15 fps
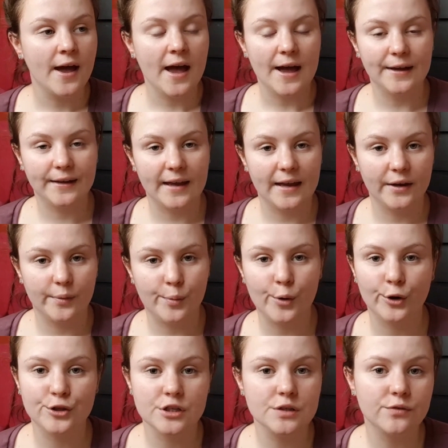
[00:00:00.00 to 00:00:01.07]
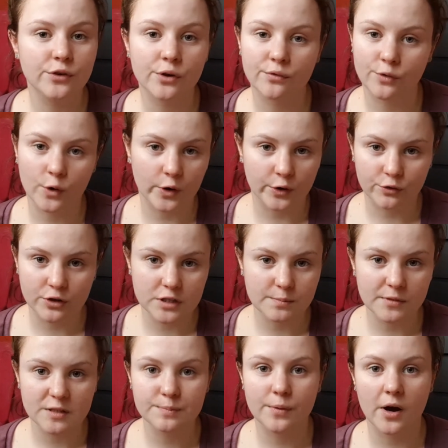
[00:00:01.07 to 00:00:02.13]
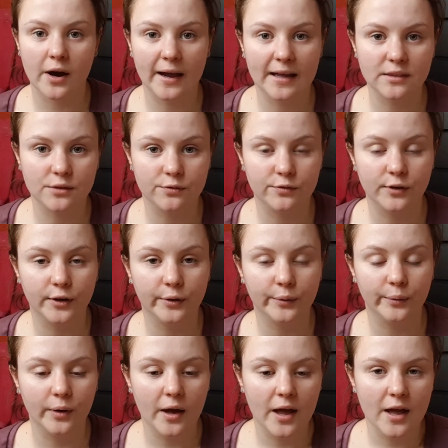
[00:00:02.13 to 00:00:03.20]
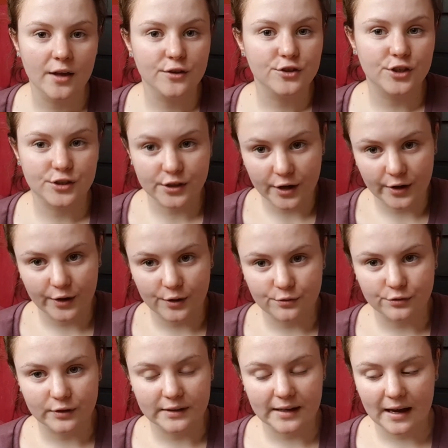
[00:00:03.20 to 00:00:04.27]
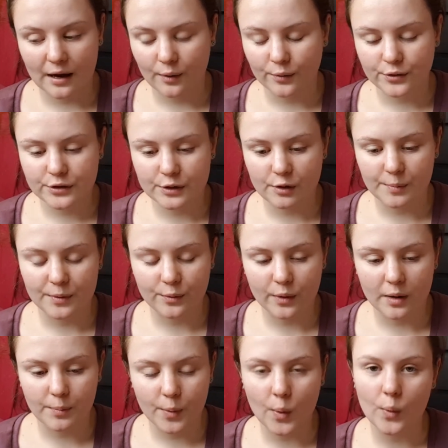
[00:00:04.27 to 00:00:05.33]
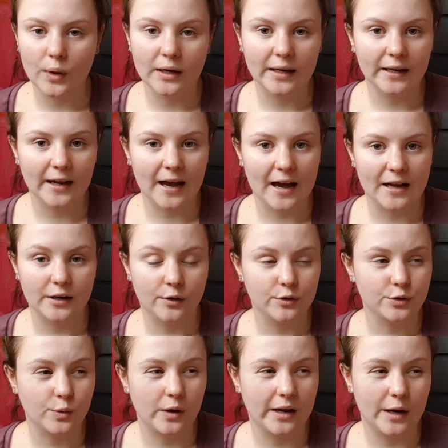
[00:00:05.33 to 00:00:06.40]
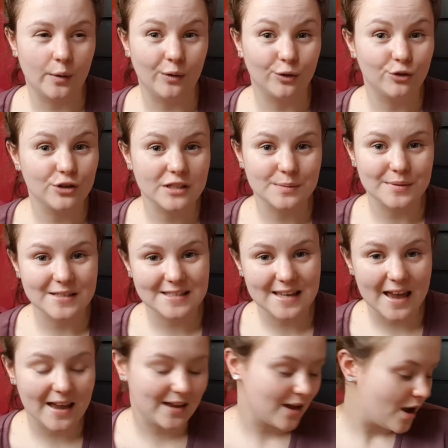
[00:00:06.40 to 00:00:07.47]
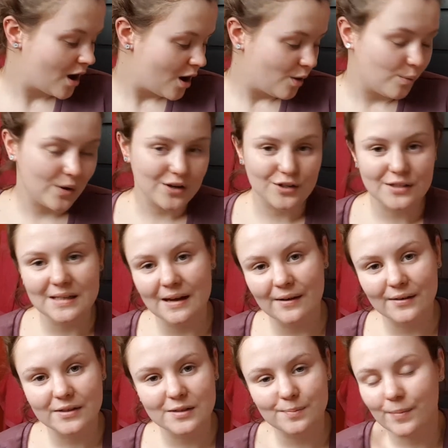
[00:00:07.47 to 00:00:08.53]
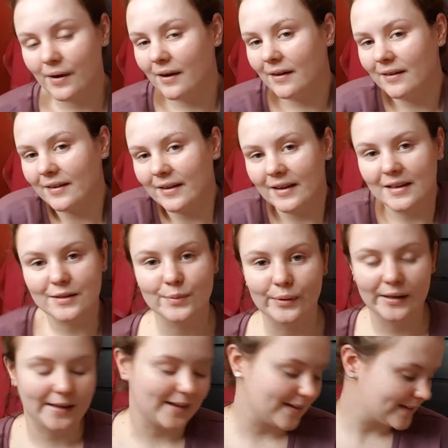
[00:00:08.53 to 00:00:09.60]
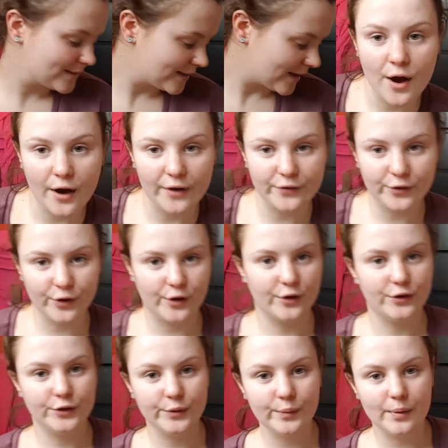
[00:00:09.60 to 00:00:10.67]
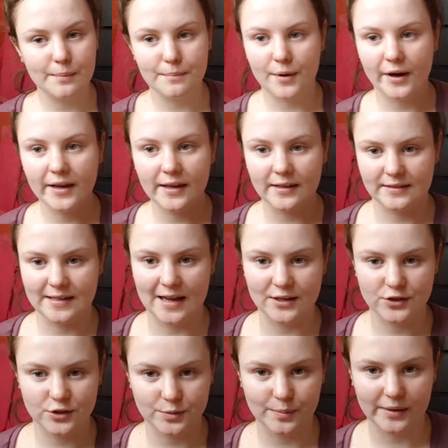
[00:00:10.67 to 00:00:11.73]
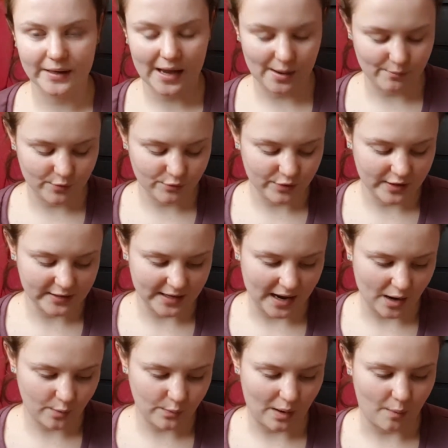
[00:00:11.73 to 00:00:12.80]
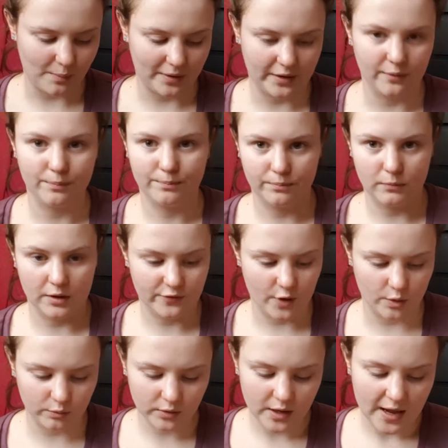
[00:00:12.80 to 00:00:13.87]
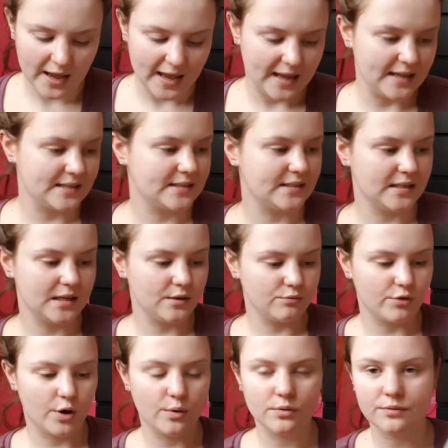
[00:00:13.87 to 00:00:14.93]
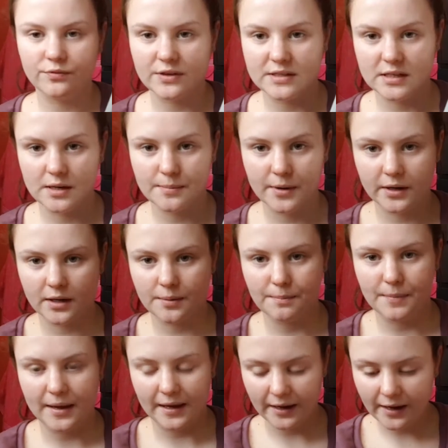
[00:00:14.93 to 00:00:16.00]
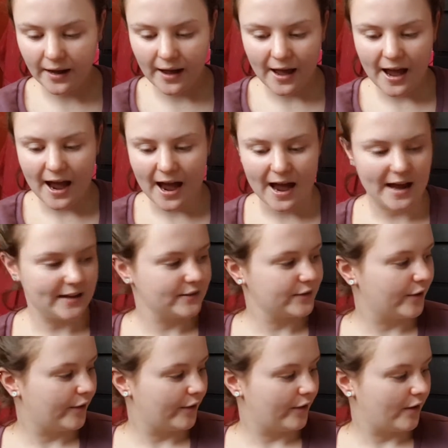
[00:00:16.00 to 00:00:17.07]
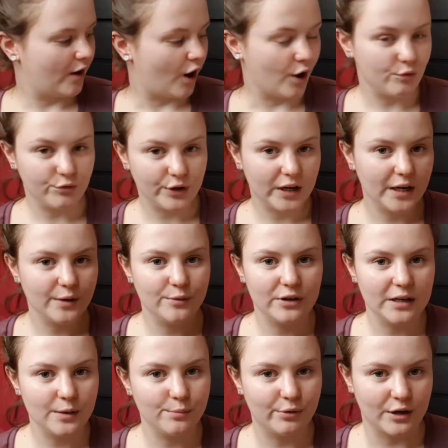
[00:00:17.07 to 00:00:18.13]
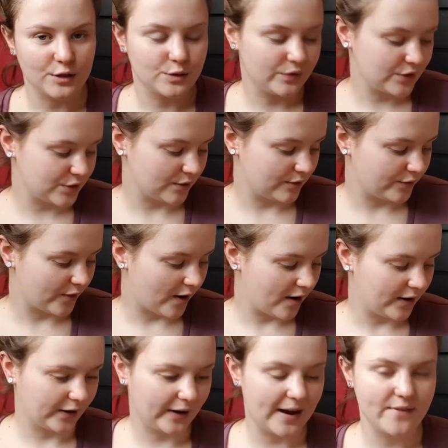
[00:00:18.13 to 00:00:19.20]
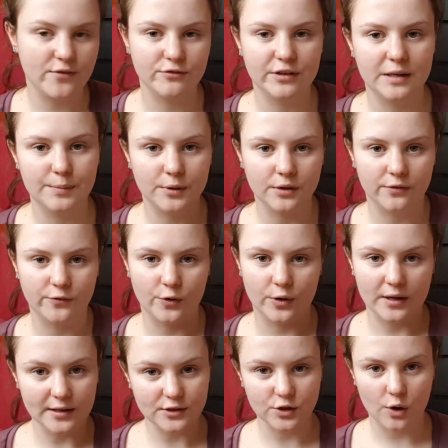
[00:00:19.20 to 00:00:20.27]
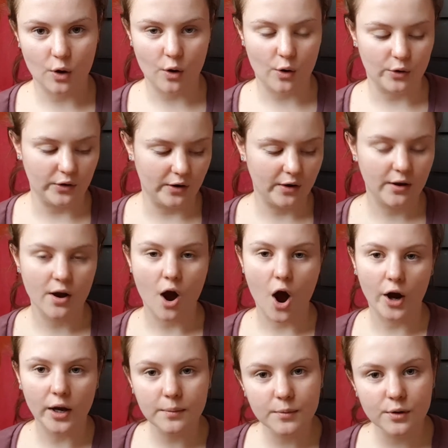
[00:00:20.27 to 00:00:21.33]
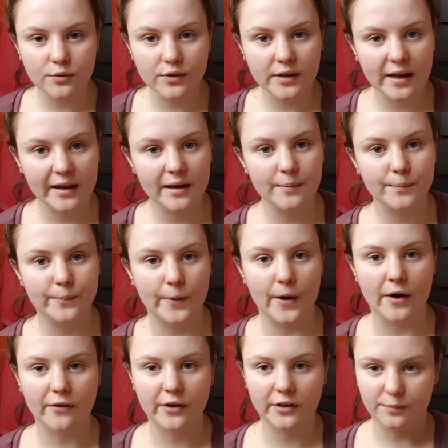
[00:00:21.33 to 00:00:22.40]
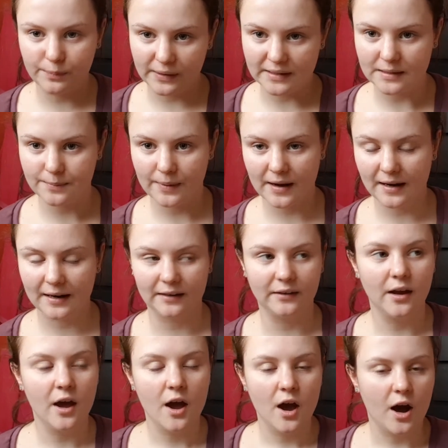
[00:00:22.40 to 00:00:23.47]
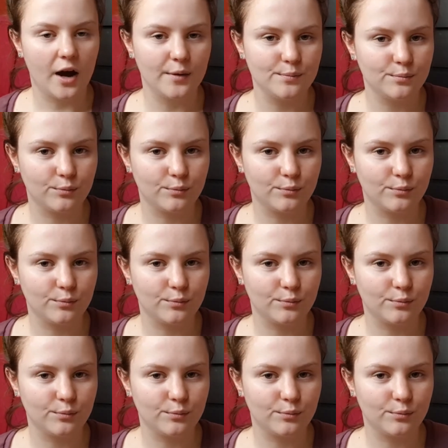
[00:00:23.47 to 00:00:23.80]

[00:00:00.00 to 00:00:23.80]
Again, apologies for not vlogging Christmas, but I had the flu. Just getting over it now, so I've been quite poorly and I was quite ill on Christmas Day, which sucked, but it is what it is. I've got a new mic attached to my camera right now, well, my phone. It's the Rode VideoMic Me, and I'm really impressed with it so far. Like, I haven't really put the footage on iMovie yet, but I've kind of played it back and I'm